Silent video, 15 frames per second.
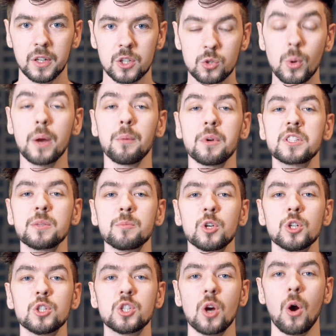So I want some
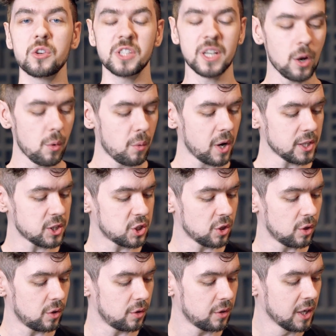good jokes. I don't want
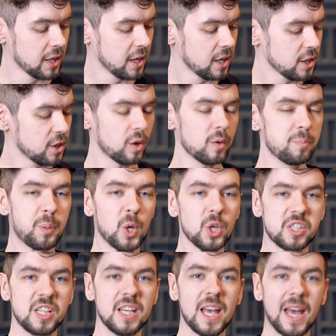your your
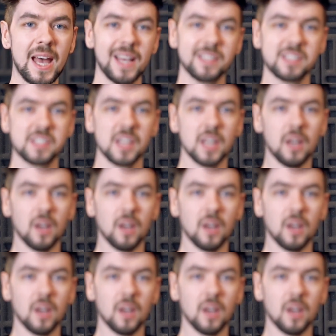pussy ass.